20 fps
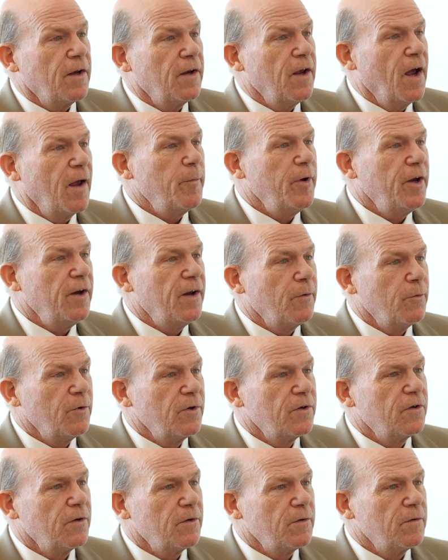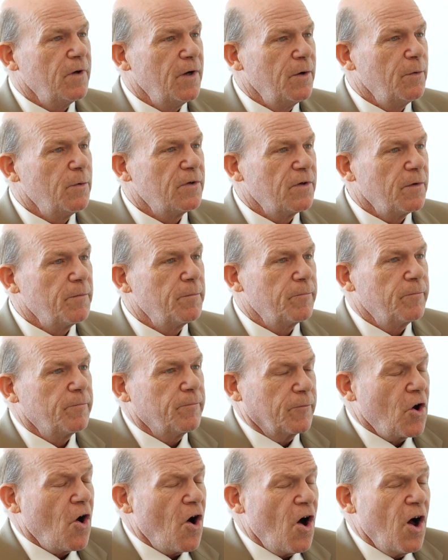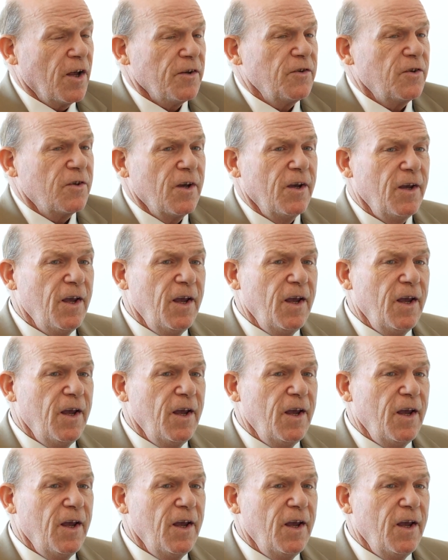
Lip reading: I mean, it was a cost.